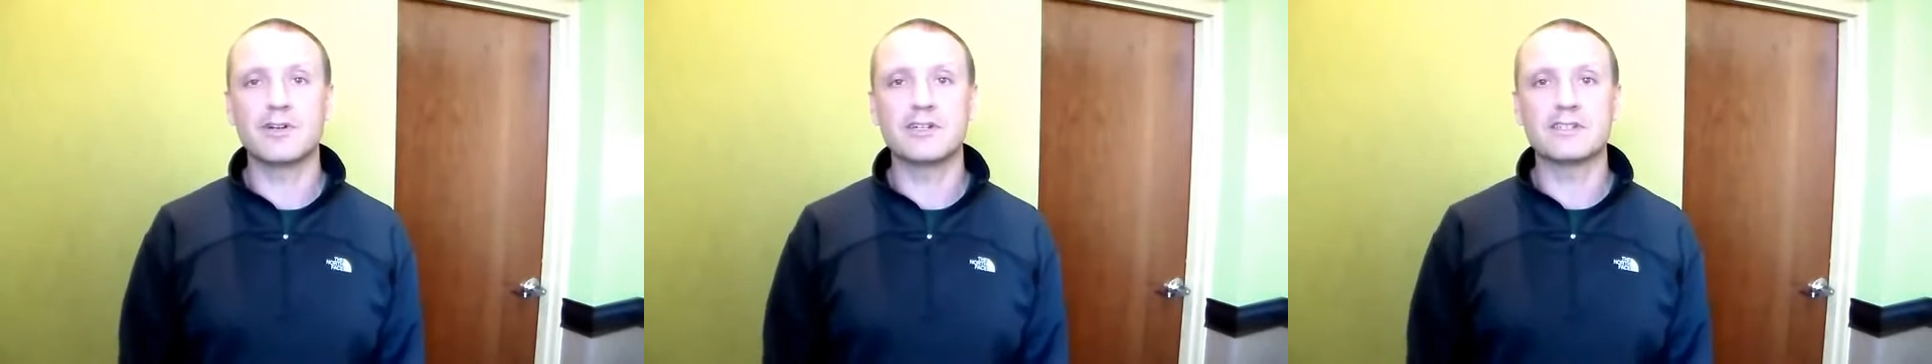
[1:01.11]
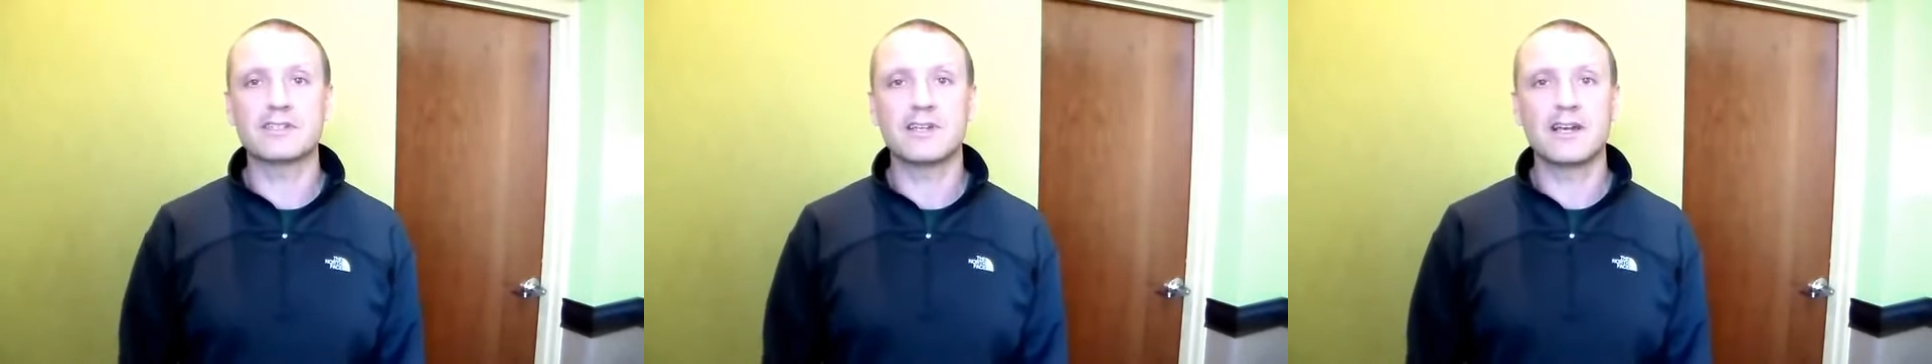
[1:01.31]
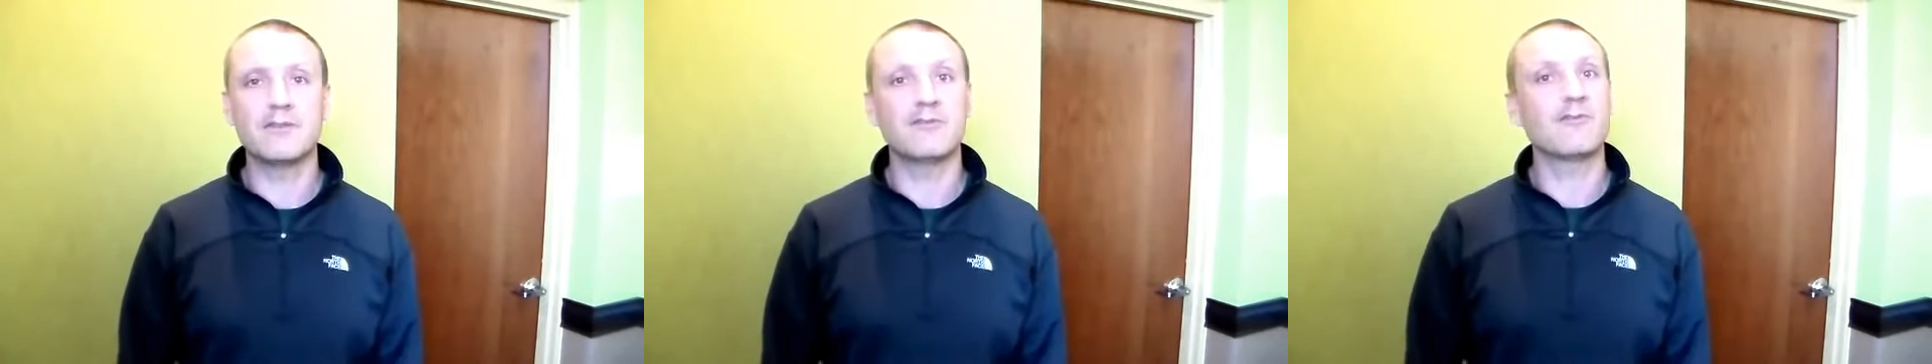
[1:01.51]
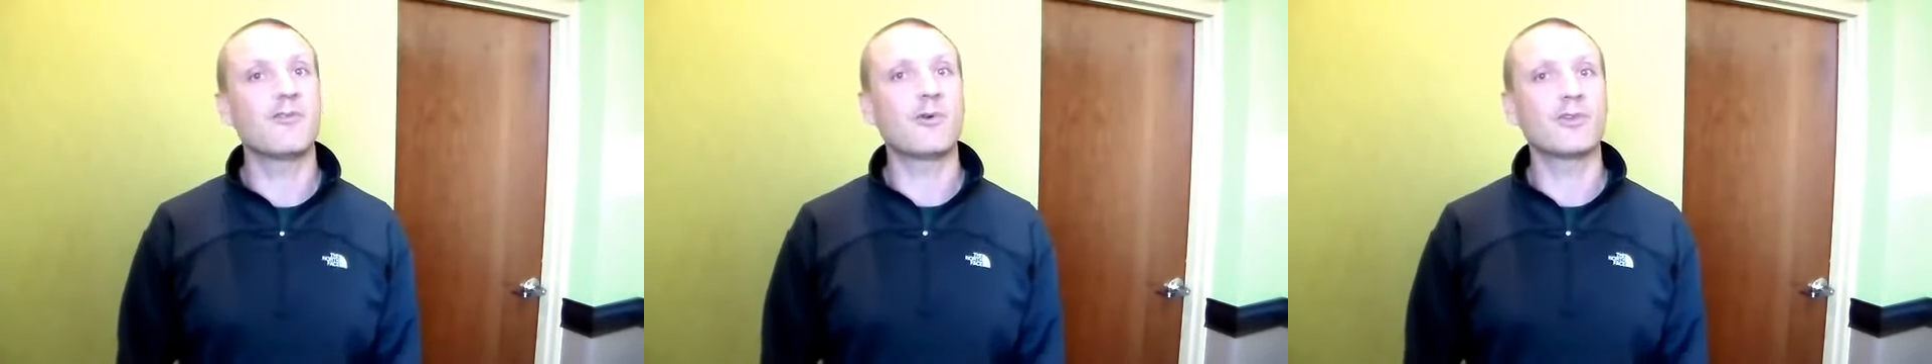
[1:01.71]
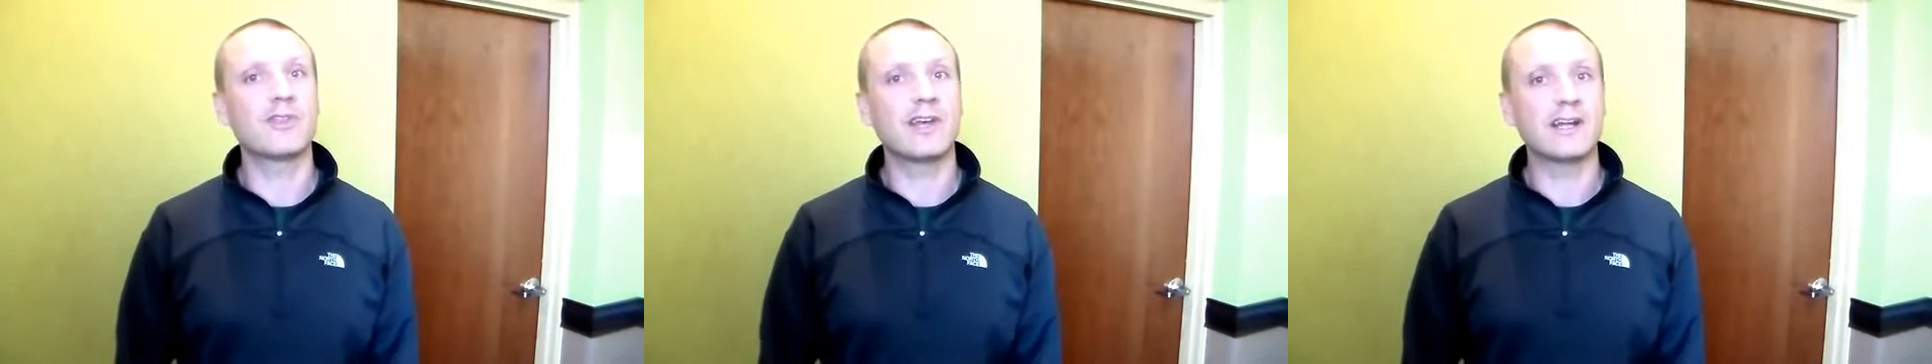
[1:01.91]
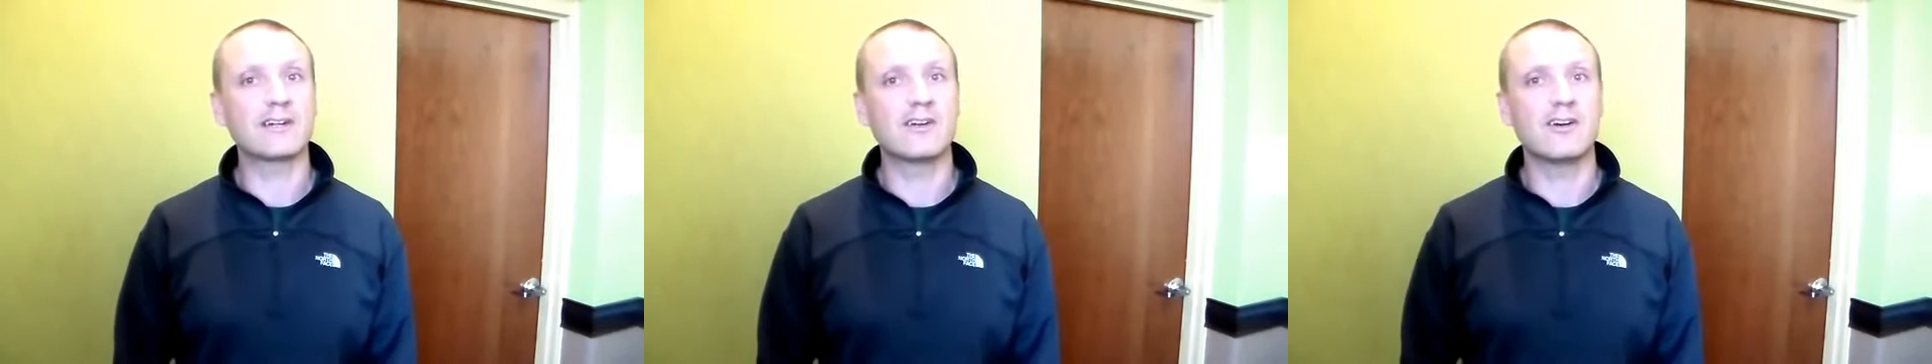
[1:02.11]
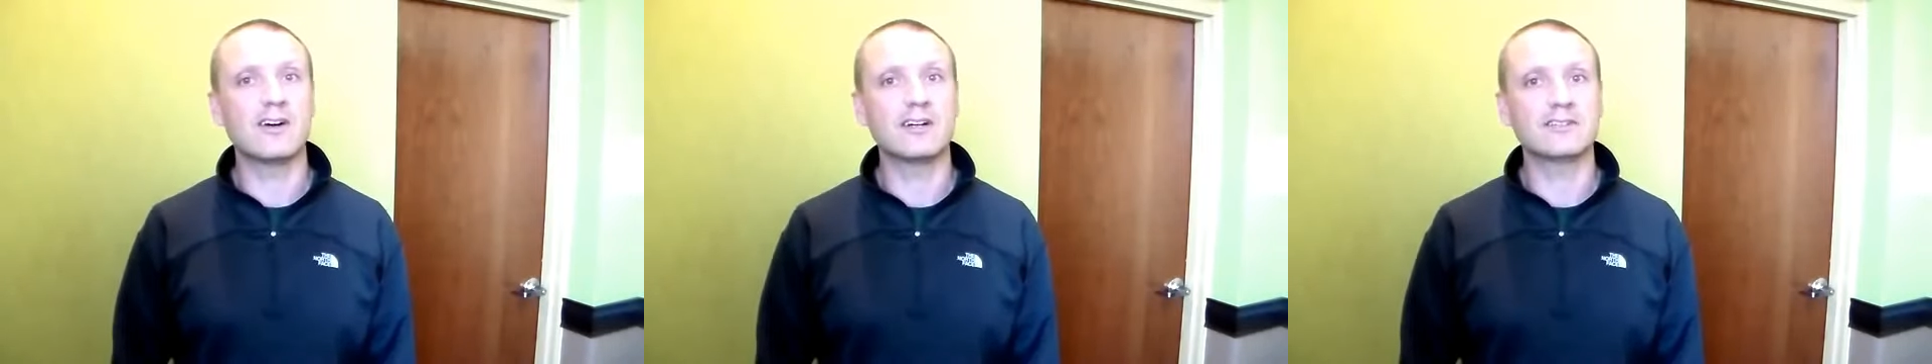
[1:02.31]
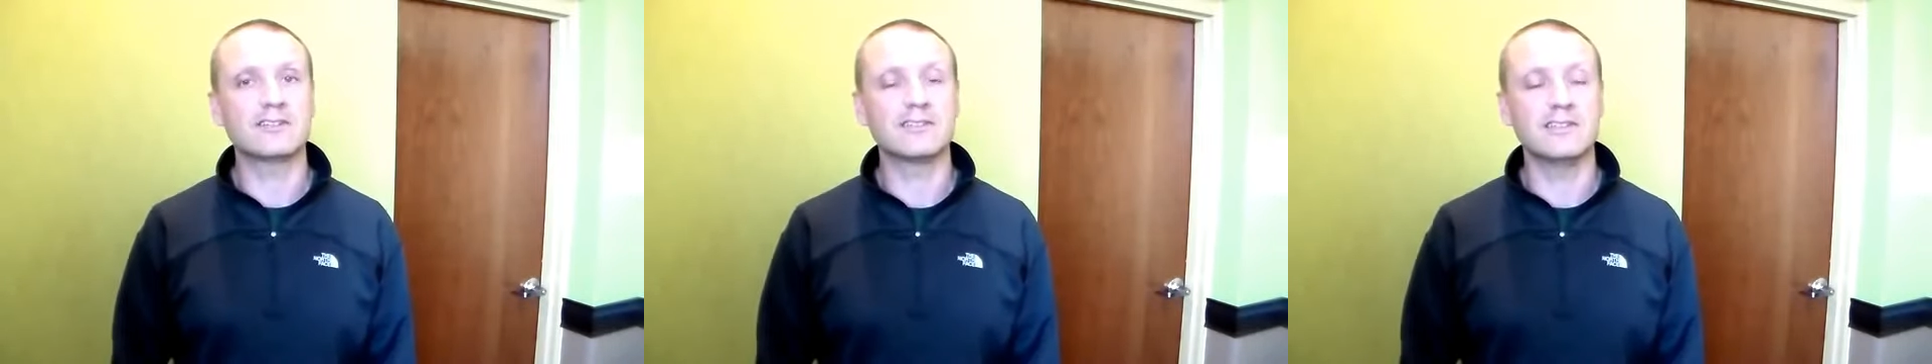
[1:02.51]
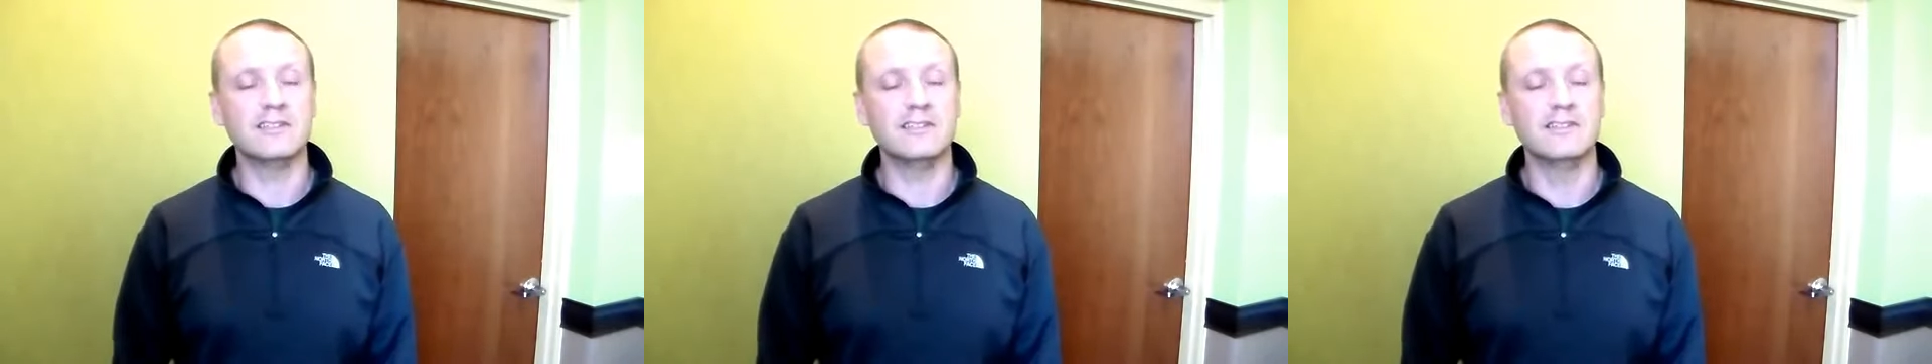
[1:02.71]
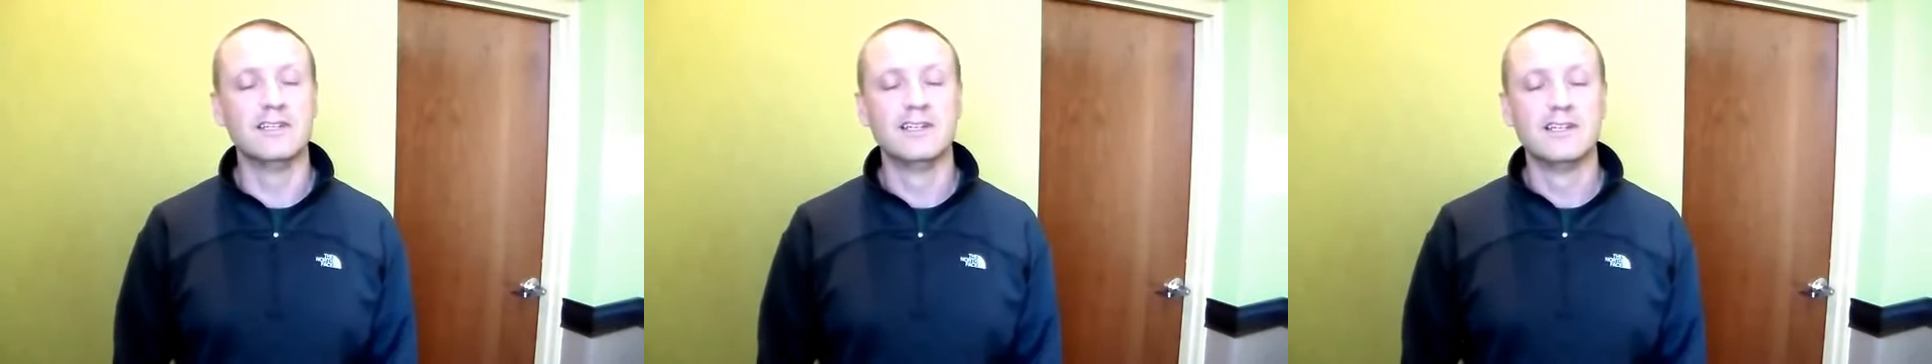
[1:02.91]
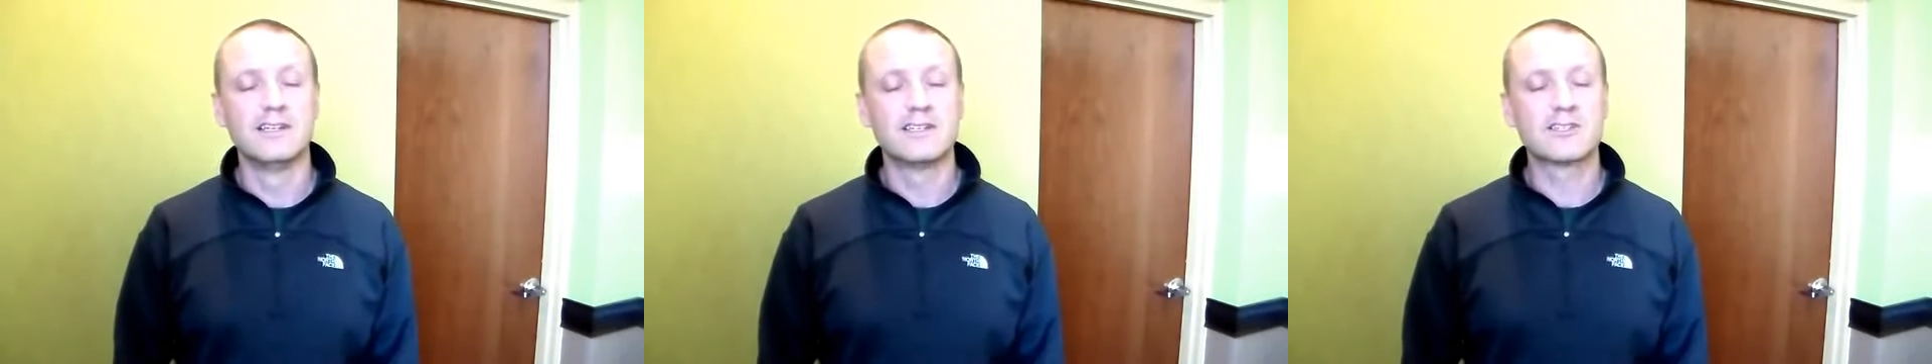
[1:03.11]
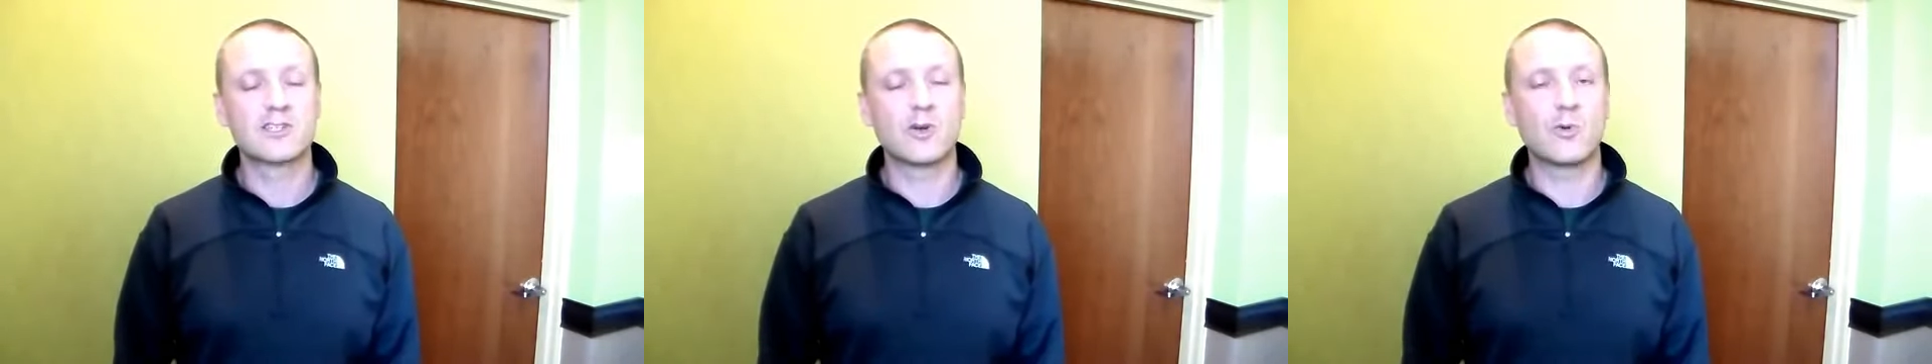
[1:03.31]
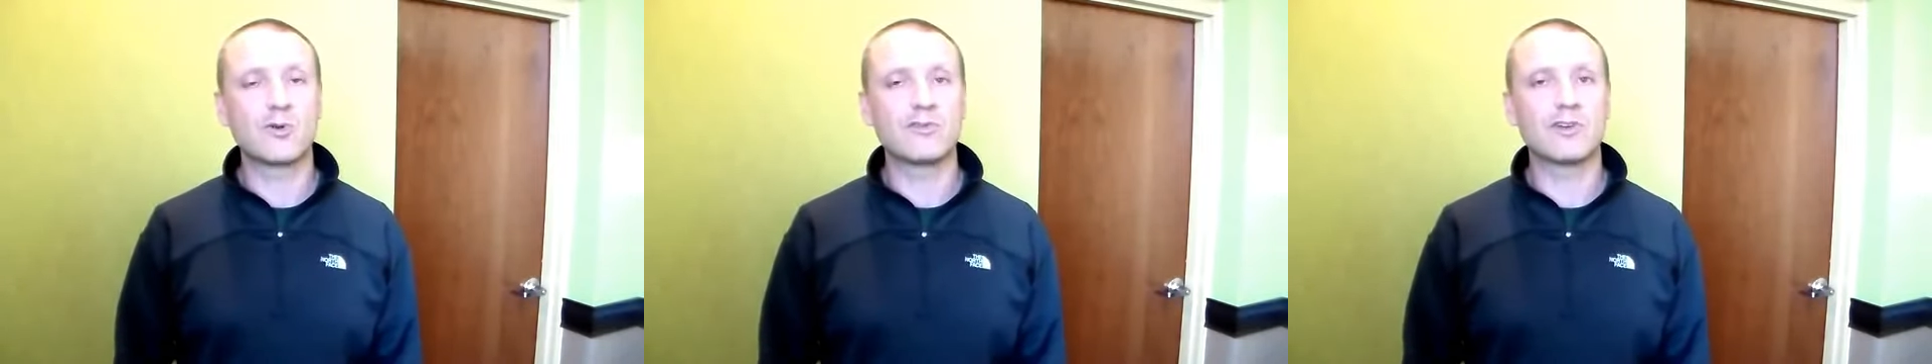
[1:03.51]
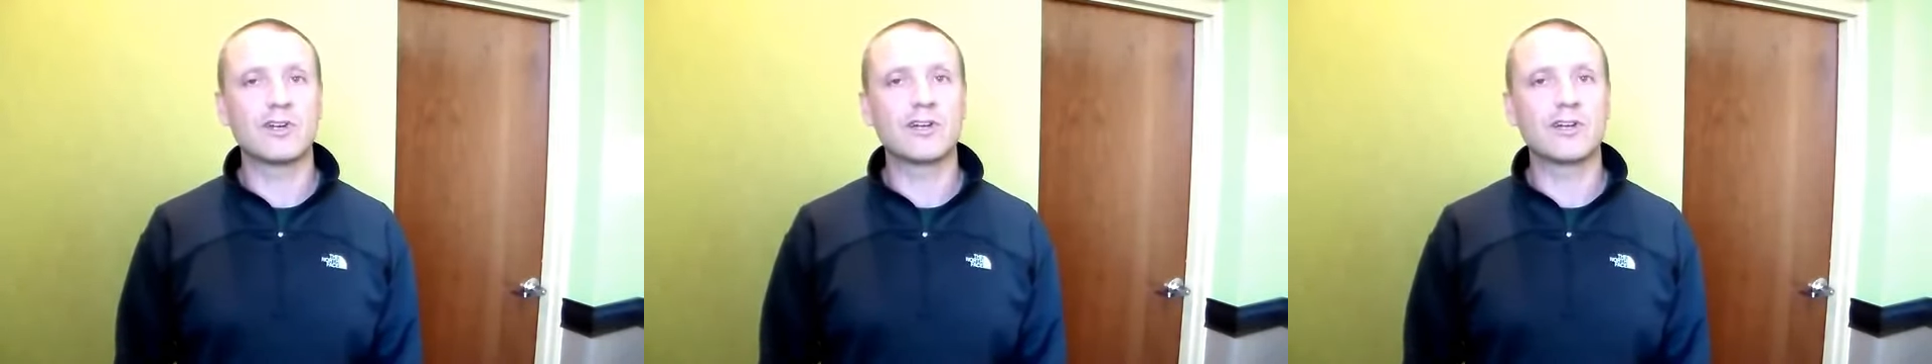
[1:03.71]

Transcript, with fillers: period of time for that cost and so we're